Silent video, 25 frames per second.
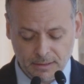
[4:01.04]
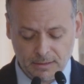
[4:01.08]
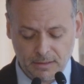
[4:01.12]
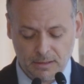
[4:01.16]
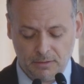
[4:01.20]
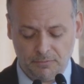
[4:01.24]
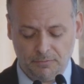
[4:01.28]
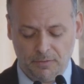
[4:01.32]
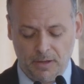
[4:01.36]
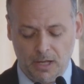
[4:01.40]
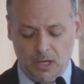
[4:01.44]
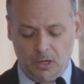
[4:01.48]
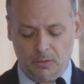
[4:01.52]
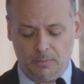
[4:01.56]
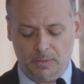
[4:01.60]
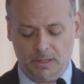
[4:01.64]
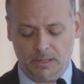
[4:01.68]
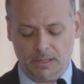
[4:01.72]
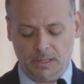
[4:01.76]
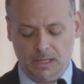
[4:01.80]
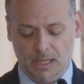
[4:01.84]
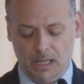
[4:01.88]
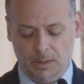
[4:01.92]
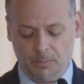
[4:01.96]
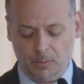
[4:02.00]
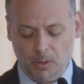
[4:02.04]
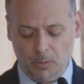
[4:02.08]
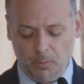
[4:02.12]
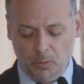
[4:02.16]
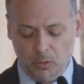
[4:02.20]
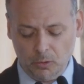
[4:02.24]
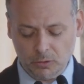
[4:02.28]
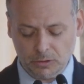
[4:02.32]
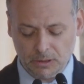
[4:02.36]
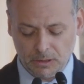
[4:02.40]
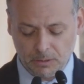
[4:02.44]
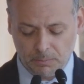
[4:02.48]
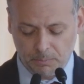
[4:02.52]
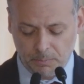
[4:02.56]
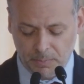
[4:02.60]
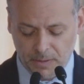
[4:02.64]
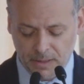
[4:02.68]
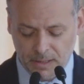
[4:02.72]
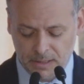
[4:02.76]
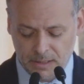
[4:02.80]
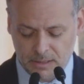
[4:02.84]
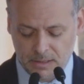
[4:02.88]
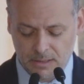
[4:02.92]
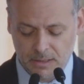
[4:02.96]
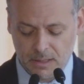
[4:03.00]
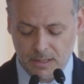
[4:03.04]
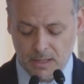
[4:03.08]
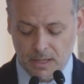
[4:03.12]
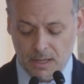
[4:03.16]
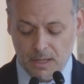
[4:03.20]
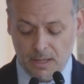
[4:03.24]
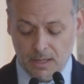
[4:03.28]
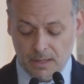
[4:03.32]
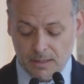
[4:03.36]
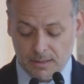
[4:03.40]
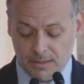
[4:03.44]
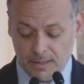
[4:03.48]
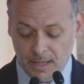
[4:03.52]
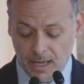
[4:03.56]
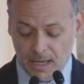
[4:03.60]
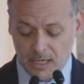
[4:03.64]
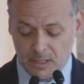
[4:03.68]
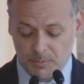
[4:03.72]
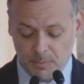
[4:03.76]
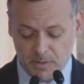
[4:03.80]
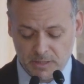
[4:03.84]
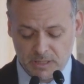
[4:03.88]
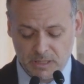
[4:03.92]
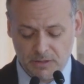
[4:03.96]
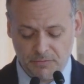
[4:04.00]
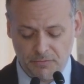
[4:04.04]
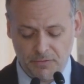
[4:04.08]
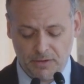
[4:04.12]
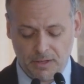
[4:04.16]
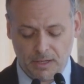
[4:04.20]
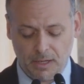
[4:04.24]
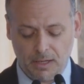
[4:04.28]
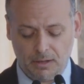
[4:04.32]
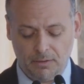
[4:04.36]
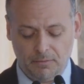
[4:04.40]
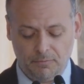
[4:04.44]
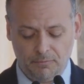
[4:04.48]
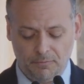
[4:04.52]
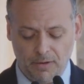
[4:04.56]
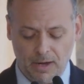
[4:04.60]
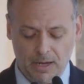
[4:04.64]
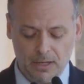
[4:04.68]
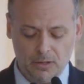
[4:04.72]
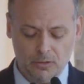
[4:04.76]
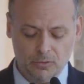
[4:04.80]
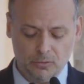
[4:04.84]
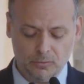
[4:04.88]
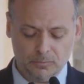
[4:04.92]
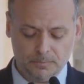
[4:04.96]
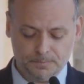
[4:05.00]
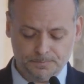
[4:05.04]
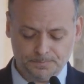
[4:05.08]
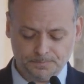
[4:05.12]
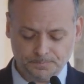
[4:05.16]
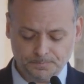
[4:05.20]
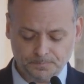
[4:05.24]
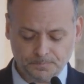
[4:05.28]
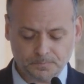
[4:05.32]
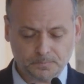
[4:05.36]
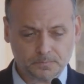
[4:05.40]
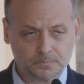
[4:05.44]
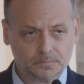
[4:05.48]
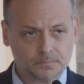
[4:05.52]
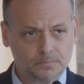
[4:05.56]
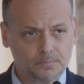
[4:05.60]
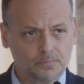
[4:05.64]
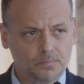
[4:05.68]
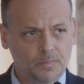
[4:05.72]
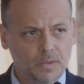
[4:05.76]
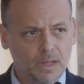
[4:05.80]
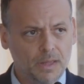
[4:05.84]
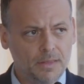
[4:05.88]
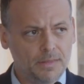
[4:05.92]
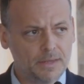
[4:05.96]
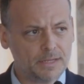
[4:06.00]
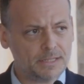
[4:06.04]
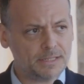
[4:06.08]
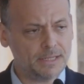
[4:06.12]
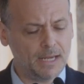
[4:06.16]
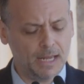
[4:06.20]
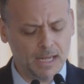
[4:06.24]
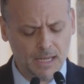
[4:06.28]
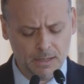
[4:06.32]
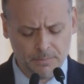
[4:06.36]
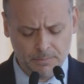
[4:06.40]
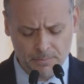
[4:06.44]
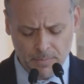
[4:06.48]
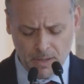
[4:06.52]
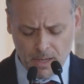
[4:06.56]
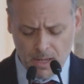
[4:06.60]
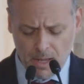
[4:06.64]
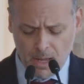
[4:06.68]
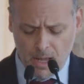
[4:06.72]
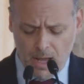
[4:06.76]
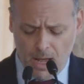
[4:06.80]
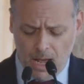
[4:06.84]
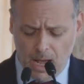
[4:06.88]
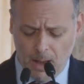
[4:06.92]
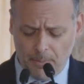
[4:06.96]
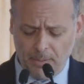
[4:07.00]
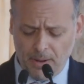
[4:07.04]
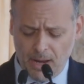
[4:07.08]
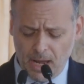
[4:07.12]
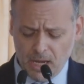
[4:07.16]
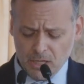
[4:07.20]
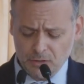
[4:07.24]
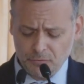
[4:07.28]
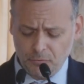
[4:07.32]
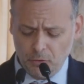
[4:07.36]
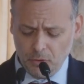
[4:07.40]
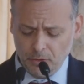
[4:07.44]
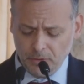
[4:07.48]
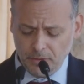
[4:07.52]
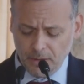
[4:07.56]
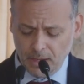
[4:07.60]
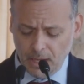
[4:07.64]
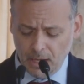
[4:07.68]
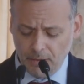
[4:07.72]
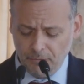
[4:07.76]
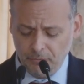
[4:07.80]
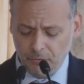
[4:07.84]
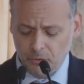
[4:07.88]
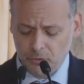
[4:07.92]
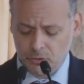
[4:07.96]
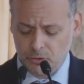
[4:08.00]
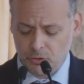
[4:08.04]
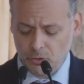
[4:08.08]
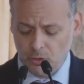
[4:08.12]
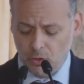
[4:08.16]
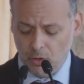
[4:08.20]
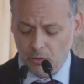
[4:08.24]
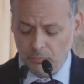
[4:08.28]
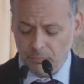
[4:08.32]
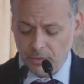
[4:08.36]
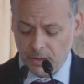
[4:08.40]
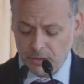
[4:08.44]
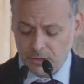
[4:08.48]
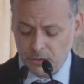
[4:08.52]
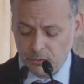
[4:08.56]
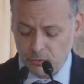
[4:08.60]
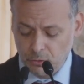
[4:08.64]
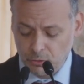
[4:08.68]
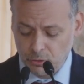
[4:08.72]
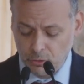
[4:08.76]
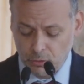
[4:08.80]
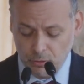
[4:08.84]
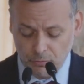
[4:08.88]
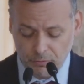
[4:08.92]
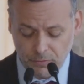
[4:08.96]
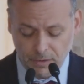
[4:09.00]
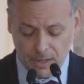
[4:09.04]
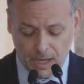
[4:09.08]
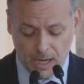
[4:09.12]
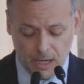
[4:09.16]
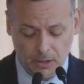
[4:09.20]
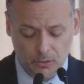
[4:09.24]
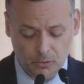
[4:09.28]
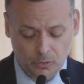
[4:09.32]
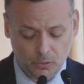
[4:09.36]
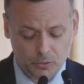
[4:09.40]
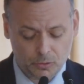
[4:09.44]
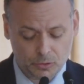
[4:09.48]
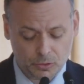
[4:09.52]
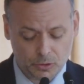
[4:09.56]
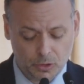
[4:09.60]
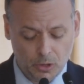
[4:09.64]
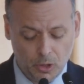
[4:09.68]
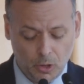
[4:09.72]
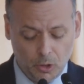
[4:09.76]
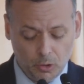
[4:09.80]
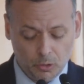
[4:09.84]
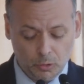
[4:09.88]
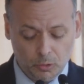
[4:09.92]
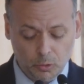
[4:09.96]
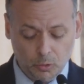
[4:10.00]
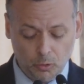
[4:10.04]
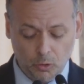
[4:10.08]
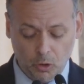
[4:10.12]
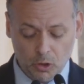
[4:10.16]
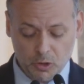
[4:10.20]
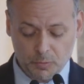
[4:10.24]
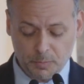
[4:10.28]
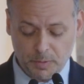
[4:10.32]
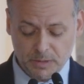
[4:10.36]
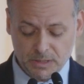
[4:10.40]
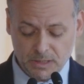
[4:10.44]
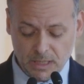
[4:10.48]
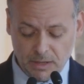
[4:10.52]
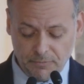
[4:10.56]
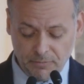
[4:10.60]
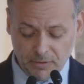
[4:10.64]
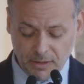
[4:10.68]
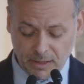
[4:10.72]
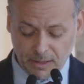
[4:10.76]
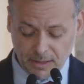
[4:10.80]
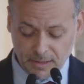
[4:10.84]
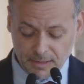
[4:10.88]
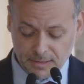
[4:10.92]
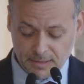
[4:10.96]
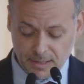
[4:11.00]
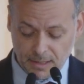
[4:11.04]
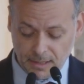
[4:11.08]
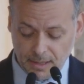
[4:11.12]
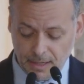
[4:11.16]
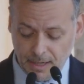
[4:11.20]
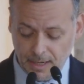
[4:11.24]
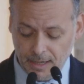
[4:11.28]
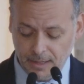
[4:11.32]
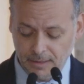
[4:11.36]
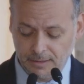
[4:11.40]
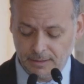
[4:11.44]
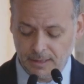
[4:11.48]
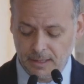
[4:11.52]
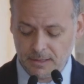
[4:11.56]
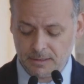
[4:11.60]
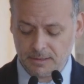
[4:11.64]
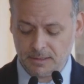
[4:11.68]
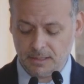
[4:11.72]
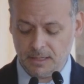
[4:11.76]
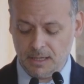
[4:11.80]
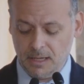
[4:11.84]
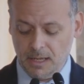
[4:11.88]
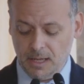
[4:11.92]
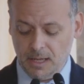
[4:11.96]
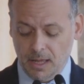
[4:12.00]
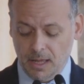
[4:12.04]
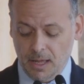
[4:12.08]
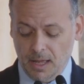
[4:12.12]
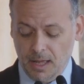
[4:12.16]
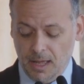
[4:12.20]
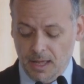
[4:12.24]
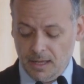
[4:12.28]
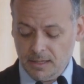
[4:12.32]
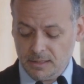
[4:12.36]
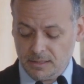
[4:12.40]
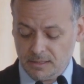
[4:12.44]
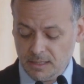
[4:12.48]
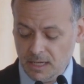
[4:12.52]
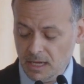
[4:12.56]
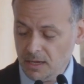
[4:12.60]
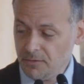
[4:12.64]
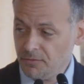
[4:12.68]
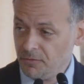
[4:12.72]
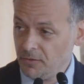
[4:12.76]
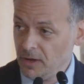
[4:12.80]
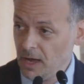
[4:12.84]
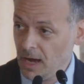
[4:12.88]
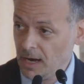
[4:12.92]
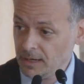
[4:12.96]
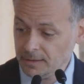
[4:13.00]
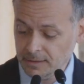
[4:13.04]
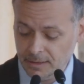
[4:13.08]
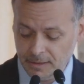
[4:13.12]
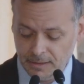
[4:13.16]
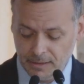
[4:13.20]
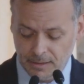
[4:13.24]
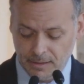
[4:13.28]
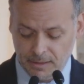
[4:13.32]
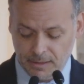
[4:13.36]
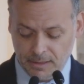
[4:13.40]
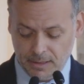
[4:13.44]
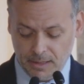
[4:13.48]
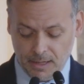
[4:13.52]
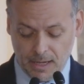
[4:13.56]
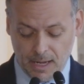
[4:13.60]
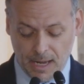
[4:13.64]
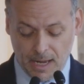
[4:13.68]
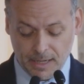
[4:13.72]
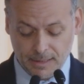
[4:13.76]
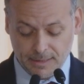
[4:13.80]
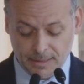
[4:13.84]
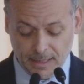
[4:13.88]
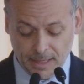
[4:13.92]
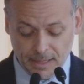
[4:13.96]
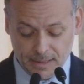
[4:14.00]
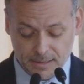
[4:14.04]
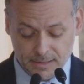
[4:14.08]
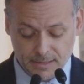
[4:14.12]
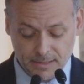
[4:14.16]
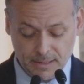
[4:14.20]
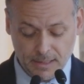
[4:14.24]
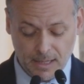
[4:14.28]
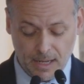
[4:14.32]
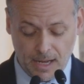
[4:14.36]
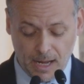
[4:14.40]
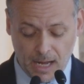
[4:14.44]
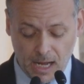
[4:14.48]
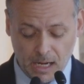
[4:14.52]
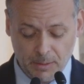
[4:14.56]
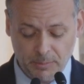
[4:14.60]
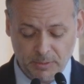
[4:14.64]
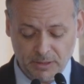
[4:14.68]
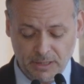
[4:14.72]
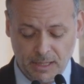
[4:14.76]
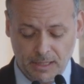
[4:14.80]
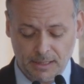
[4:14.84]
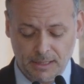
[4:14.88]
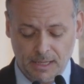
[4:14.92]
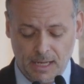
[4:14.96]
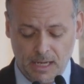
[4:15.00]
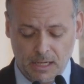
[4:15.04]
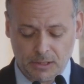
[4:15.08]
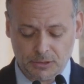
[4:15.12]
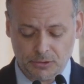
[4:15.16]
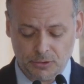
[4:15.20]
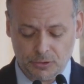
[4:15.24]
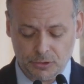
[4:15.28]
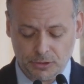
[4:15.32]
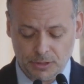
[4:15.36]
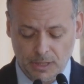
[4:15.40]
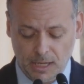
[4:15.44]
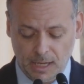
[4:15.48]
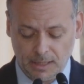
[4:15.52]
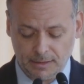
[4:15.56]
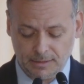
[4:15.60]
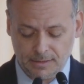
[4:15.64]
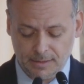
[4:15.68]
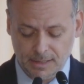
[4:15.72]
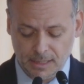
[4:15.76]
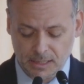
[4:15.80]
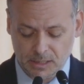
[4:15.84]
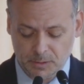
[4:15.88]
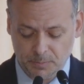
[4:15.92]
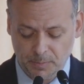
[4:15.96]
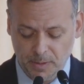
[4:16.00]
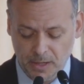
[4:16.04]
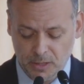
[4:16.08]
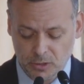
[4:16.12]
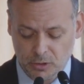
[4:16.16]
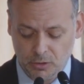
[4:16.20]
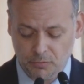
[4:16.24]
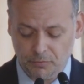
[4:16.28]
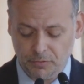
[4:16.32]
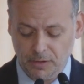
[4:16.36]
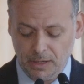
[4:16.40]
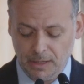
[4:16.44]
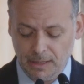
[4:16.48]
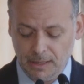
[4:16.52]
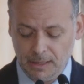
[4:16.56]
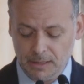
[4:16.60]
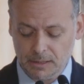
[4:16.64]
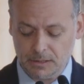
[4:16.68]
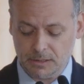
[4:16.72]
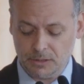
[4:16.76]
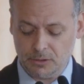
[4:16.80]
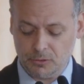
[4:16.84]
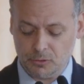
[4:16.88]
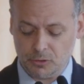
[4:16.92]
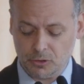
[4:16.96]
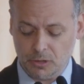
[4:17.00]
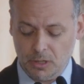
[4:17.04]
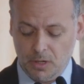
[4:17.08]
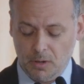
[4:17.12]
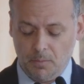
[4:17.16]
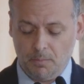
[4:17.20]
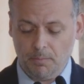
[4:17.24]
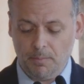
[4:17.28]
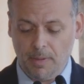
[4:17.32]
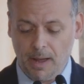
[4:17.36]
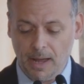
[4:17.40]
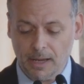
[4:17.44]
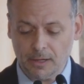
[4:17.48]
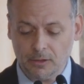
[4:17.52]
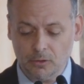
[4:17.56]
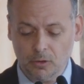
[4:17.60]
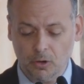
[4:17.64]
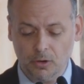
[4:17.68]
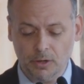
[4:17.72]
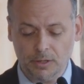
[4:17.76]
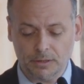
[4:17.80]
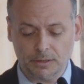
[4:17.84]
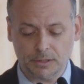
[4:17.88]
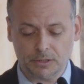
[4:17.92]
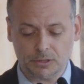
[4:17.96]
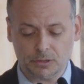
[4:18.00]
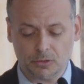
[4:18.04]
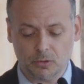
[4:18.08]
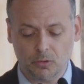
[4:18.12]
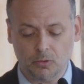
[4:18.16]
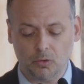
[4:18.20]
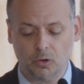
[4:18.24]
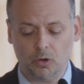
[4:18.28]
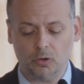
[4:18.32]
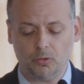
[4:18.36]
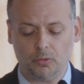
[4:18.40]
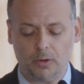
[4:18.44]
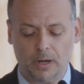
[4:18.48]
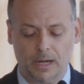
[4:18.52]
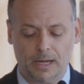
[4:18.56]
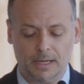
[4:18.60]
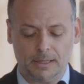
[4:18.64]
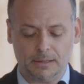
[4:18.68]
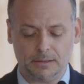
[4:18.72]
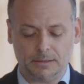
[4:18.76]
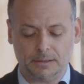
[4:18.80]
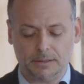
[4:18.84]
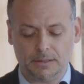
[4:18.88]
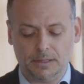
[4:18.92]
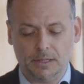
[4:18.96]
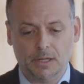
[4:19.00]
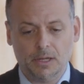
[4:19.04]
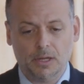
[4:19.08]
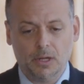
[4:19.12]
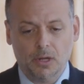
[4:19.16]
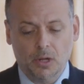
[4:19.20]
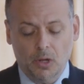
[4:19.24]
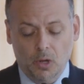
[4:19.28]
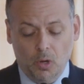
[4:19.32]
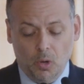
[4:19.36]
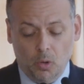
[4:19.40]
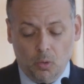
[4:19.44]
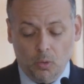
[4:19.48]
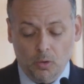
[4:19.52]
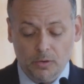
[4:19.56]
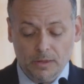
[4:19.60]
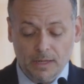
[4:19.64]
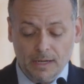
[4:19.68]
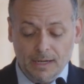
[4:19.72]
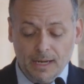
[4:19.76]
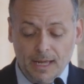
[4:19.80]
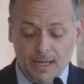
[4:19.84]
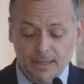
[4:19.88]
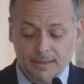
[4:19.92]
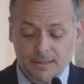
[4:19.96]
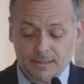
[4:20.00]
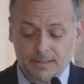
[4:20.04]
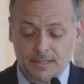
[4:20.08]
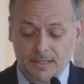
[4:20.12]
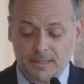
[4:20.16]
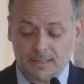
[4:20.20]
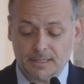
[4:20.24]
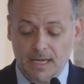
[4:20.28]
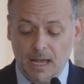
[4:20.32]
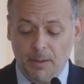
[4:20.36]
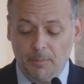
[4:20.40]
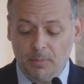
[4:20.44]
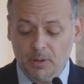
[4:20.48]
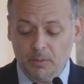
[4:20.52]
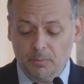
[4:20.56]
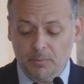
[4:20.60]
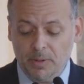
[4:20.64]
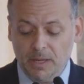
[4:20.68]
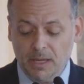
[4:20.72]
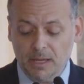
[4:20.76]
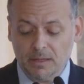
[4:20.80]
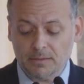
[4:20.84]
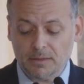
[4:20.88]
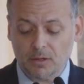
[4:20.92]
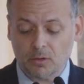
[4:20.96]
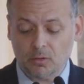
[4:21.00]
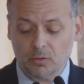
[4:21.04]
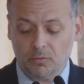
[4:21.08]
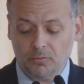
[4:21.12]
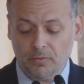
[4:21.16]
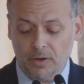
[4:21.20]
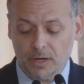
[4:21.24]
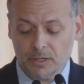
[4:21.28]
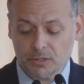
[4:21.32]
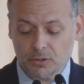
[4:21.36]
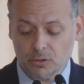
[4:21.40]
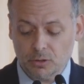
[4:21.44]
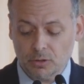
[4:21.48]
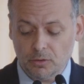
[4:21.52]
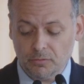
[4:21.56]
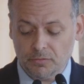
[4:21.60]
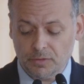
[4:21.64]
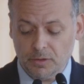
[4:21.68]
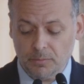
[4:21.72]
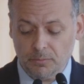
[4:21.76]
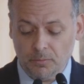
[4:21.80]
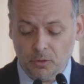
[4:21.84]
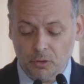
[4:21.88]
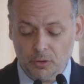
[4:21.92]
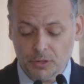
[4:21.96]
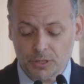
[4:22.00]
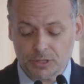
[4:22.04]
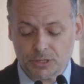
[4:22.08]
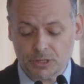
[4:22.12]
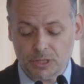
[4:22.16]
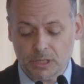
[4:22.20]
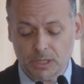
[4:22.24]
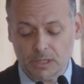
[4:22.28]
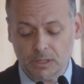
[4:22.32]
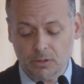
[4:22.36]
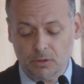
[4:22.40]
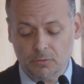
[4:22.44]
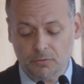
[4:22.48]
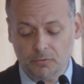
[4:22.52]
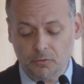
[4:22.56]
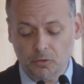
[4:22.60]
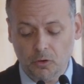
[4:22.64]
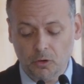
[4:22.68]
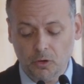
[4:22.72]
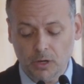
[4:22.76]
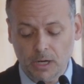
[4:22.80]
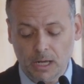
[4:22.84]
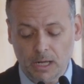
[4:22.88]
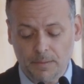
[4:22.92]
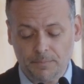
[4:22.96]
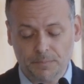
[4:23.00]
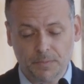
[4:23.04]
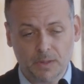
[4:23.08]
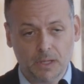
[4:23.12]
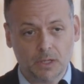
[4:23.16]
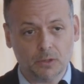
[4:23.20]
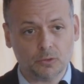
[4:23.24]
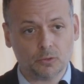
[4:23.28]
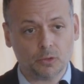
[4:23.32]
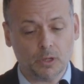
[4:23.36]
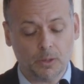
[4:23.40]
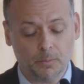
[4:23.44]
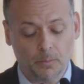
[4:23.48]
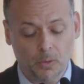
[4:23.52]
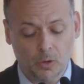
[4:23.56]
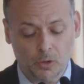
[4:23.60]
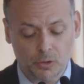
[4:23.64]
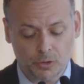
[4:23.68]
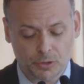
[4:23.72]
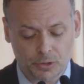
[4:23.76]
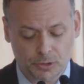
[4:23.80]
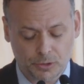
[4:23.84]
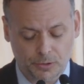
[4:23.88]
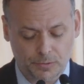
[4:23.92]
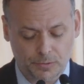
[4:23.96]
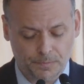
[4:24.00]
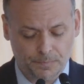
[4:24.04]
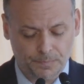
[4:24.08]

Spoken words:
the environment, and promoting peace gain specific value. The same applies for the efforts of the institution of the Archons towards preserving Christian heritage and safeguarding against arbitrary actions at the expense of religious minorities worldwide, with the latest example being the conversion of the monastery of Hora into a mosque.